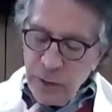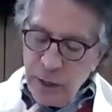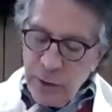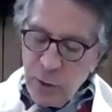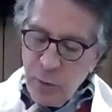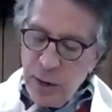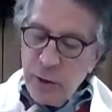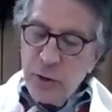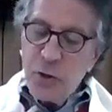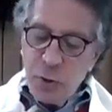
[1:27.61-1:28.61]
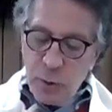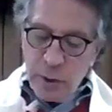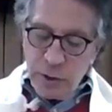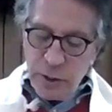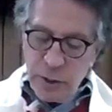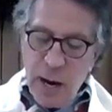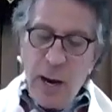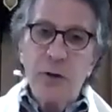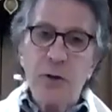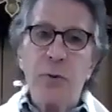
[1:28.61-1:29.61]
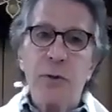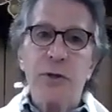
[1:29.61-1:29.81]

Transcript: in the greater Jewish and non-Jewish